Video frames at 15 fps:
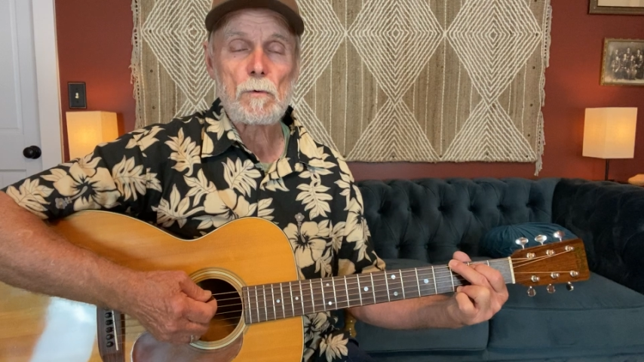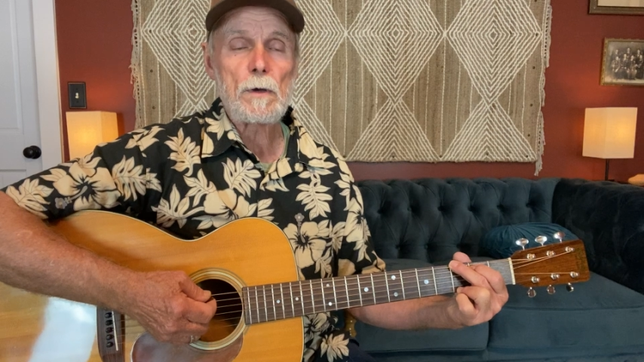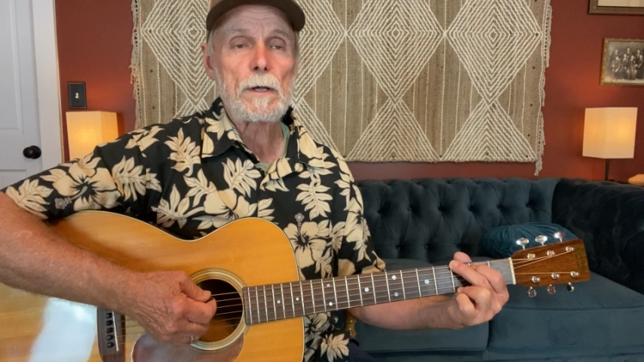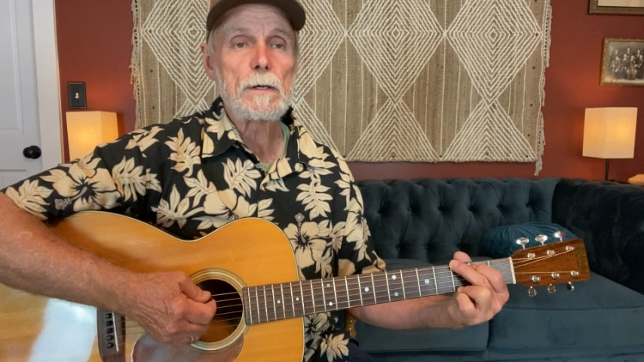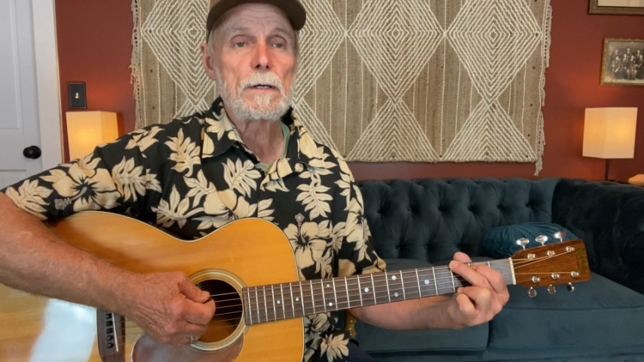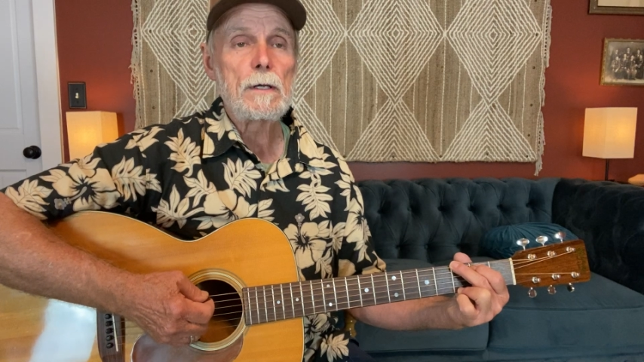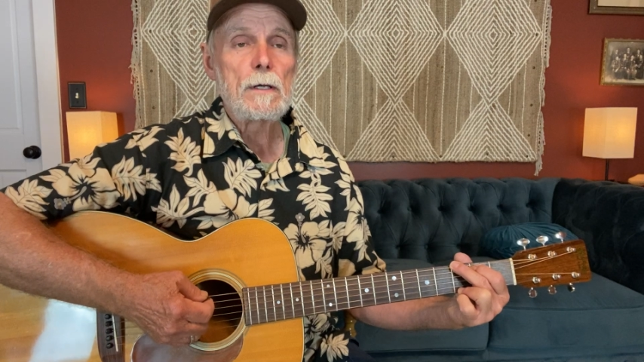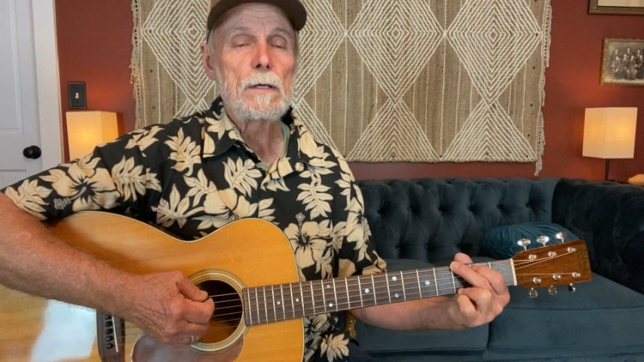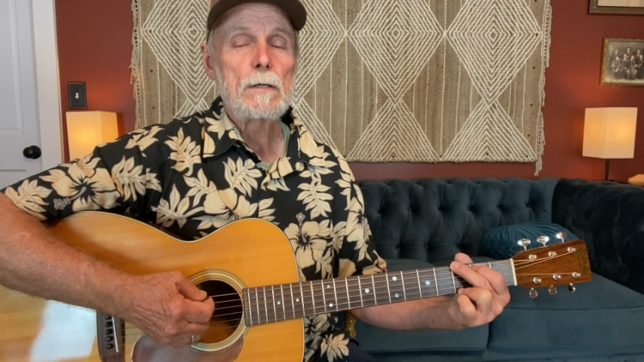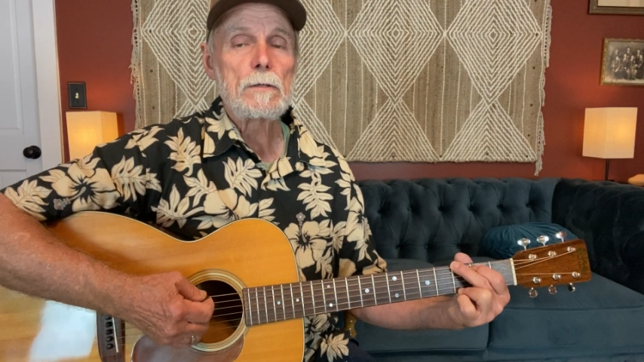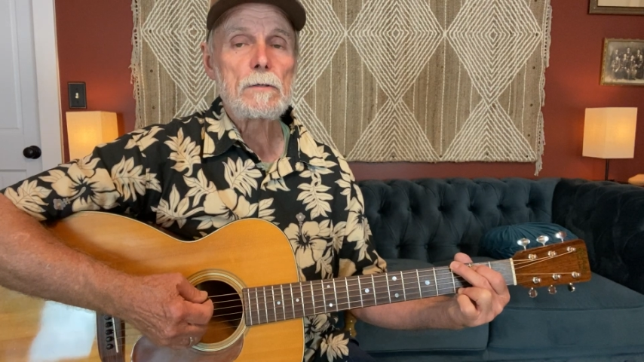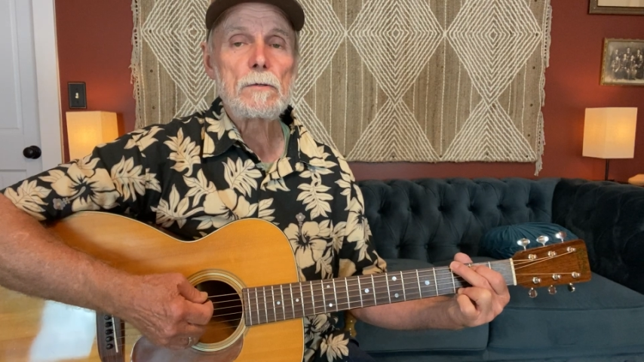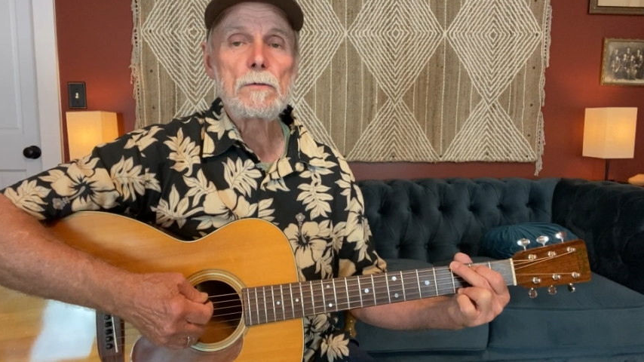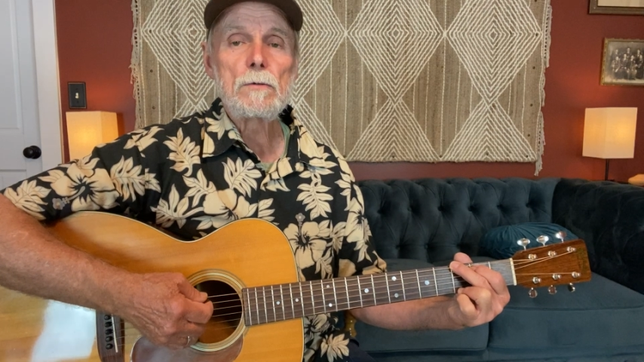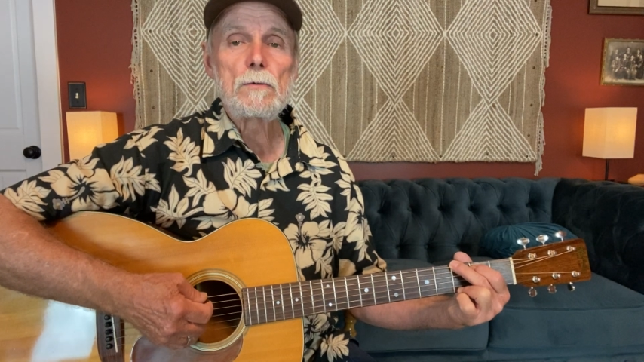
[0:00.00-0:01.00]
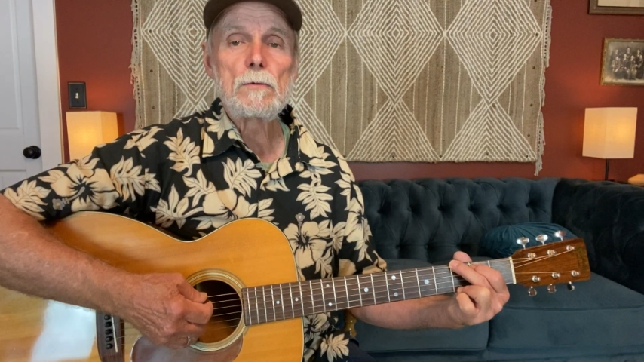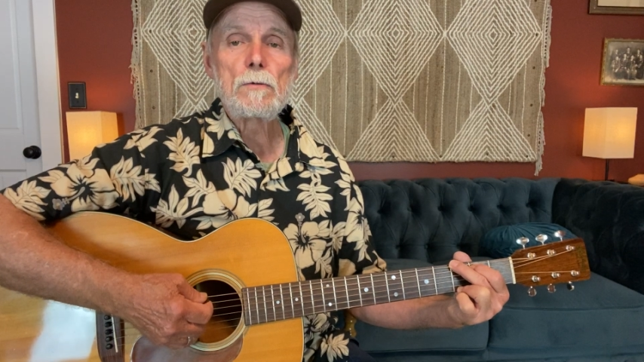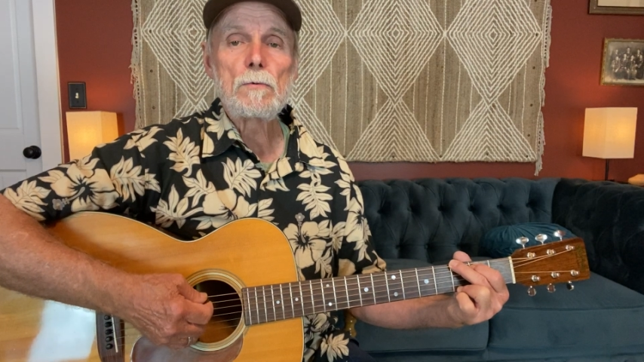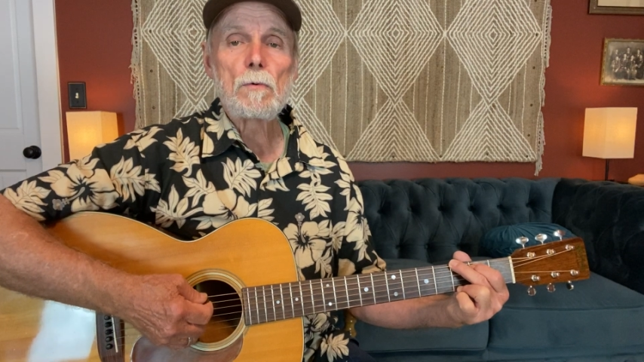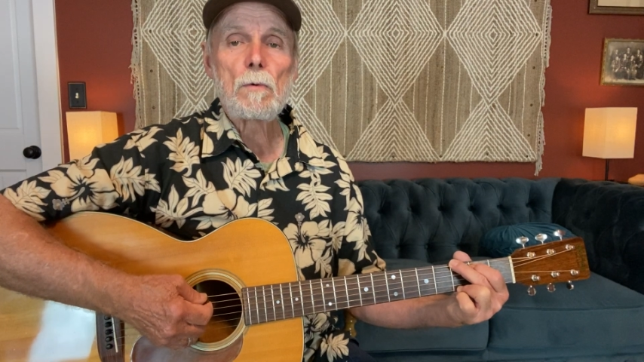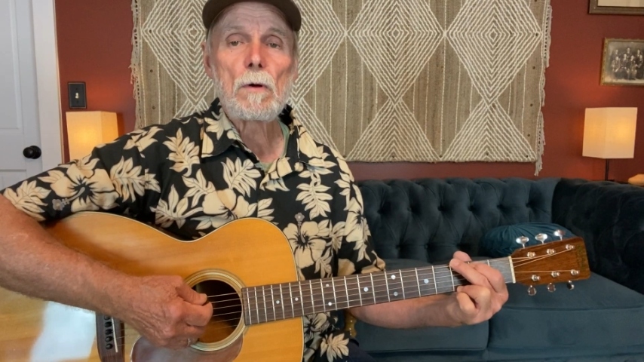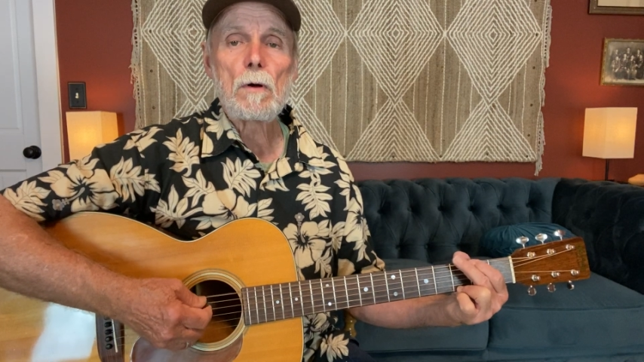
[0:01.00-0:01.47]
1,
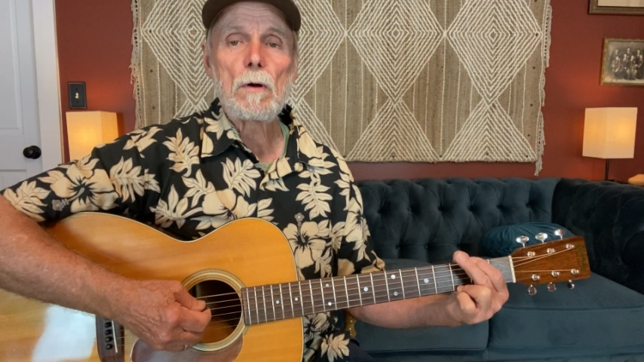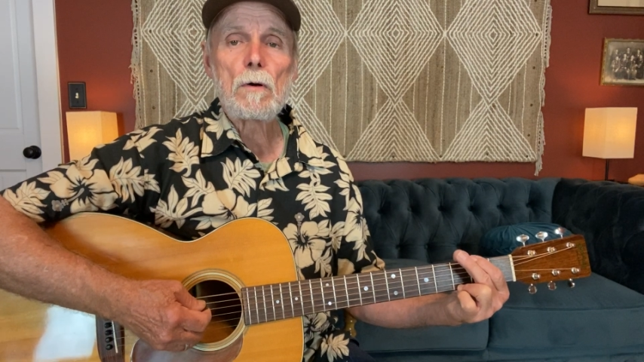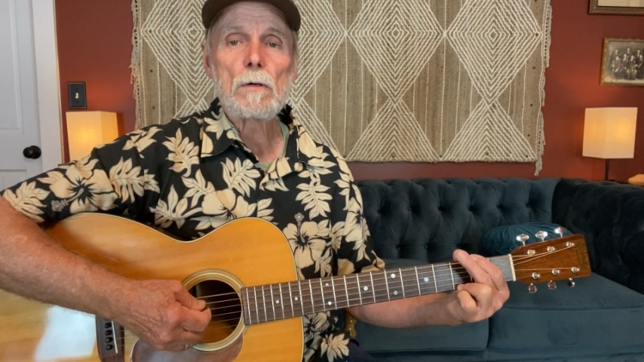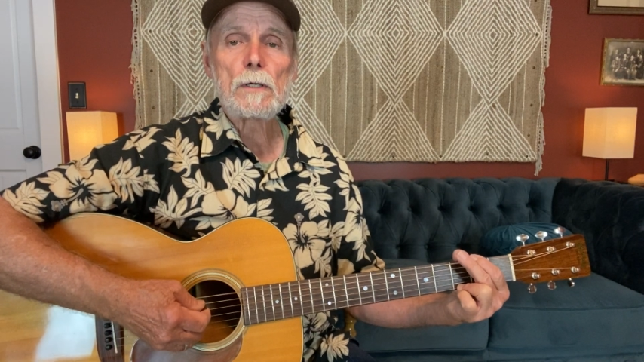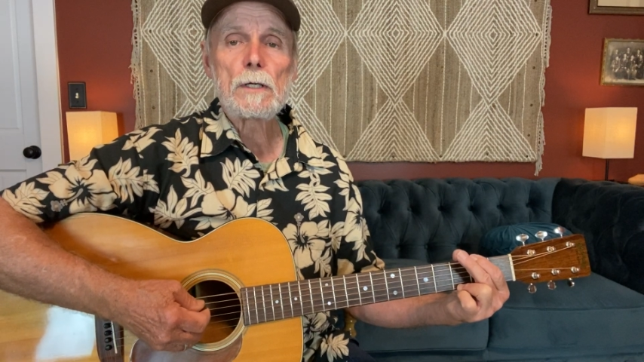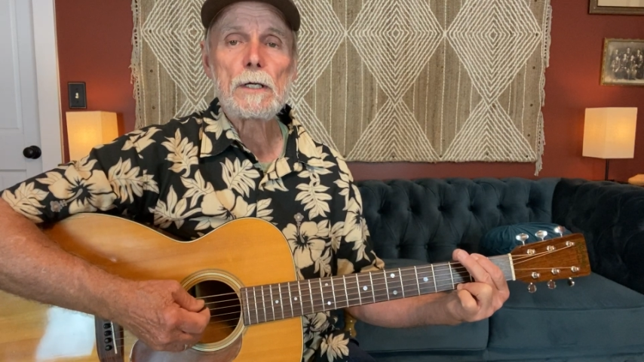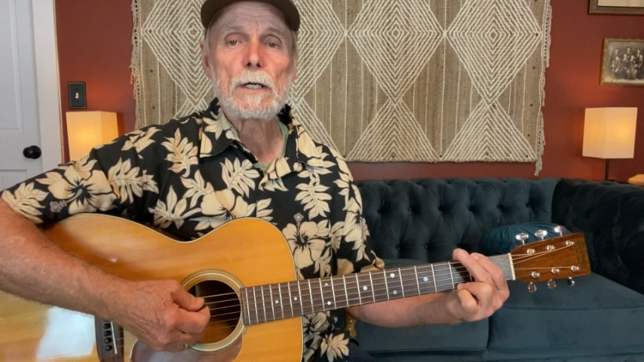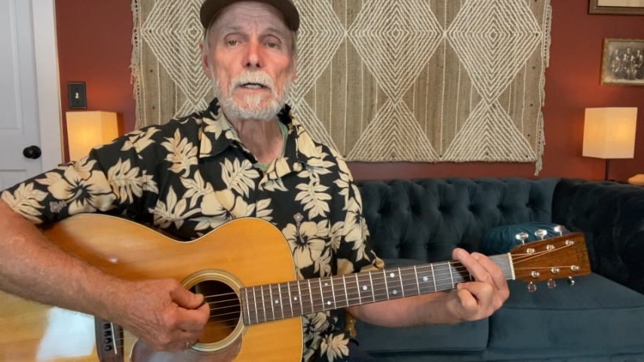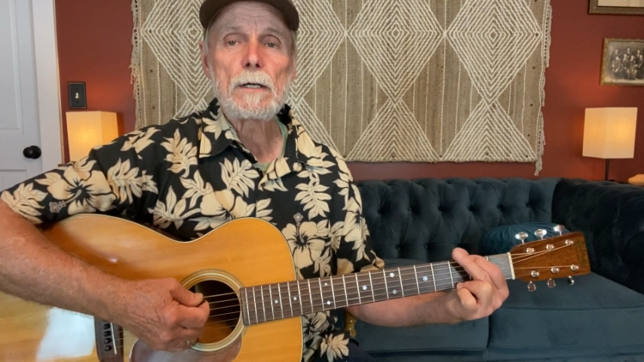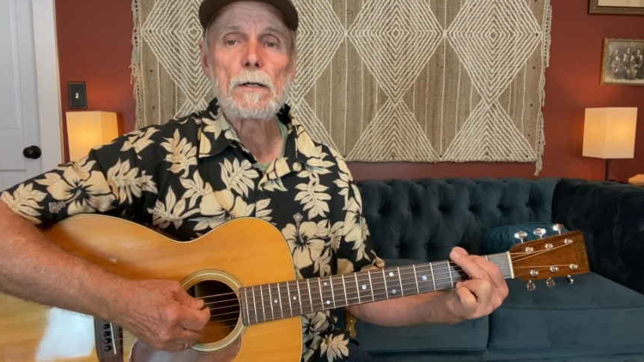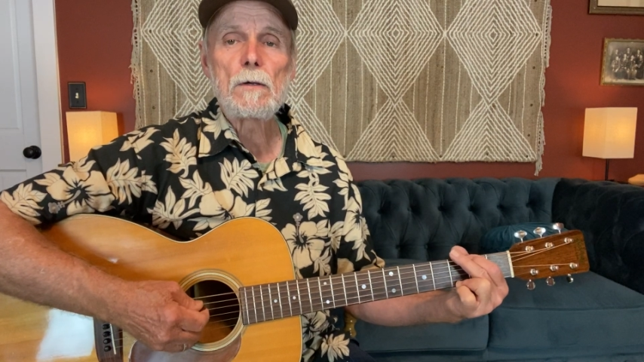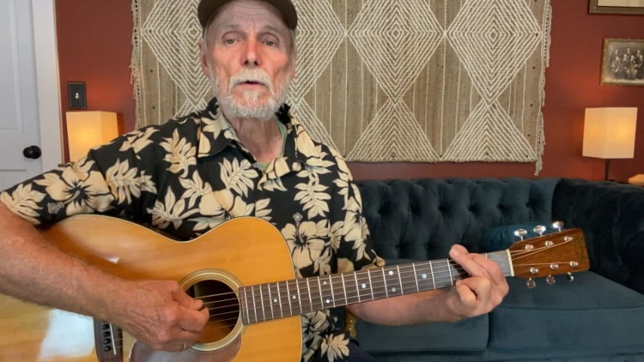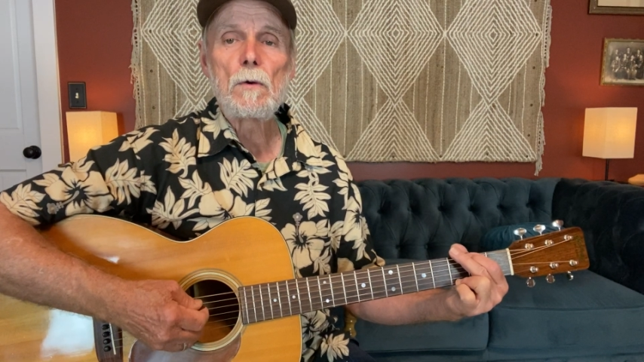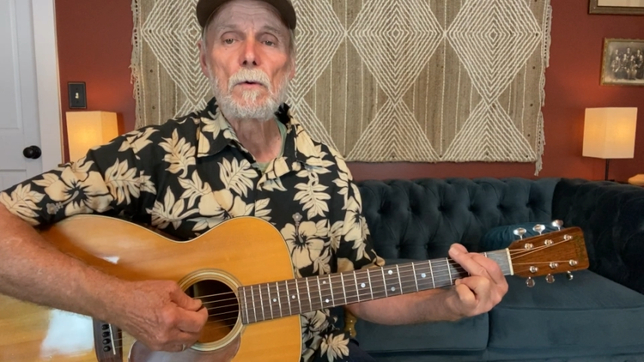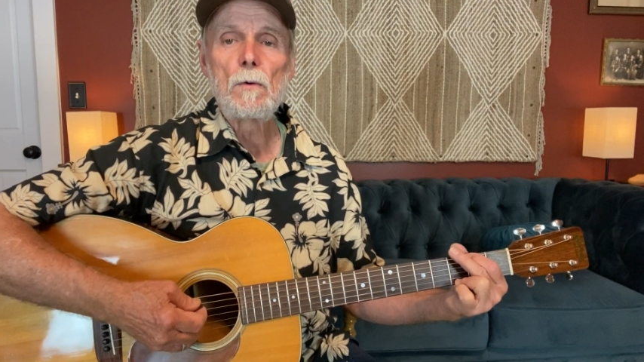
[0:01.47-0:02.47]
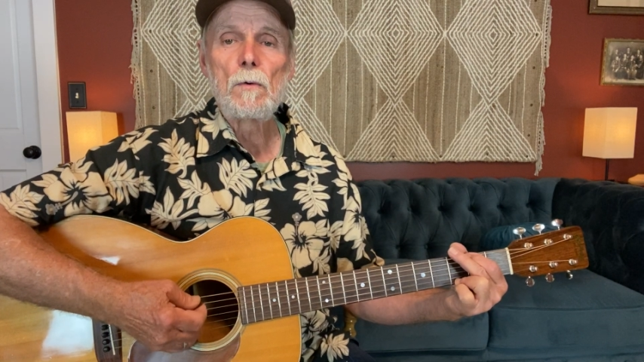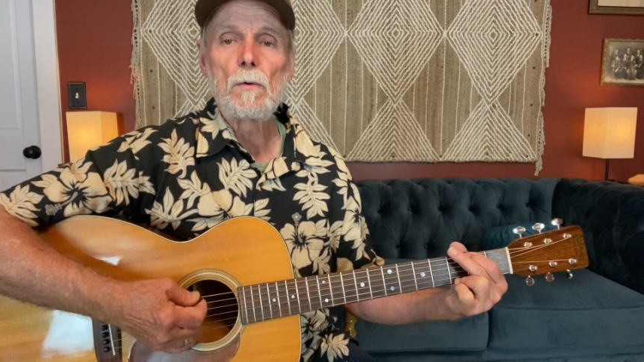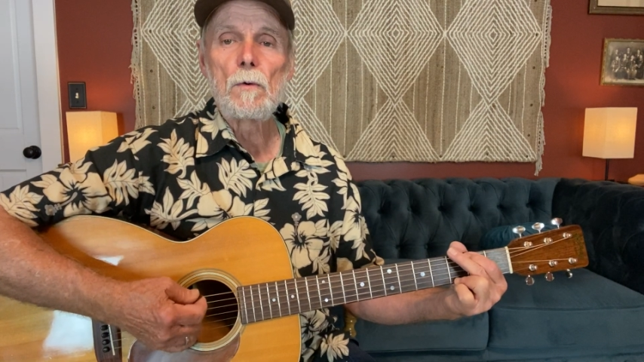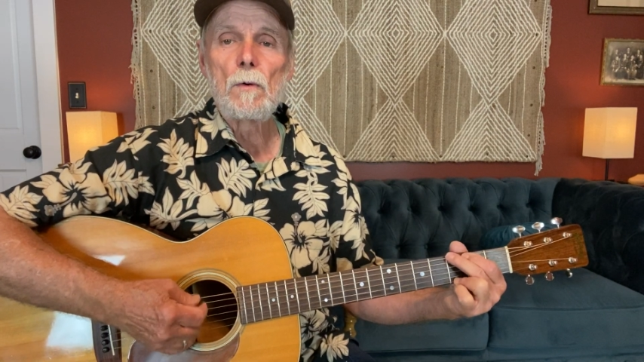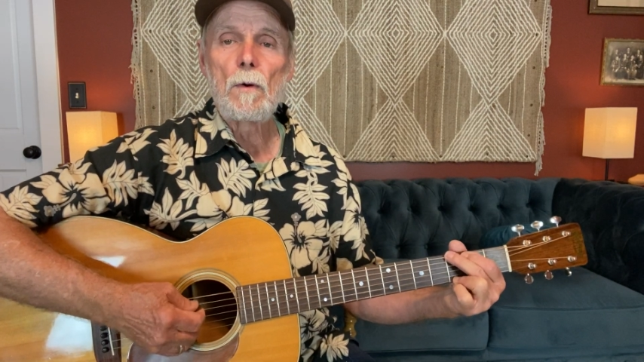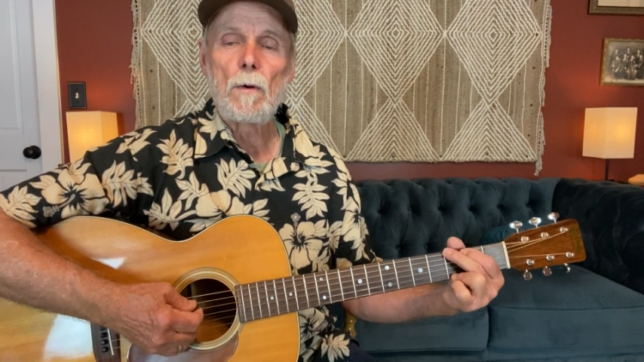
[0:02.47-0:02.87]
2, walk and go.